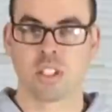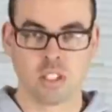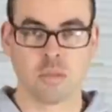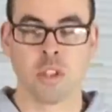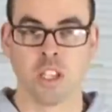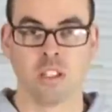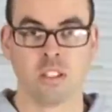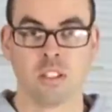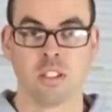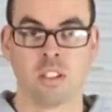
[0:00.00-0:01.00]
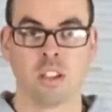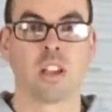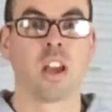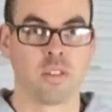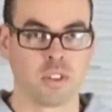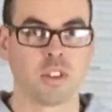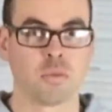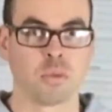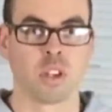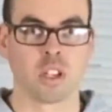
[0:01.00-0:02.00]
listen to me and have a
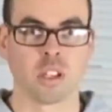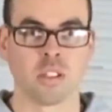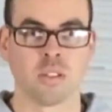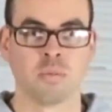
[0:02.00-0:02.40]
good morning.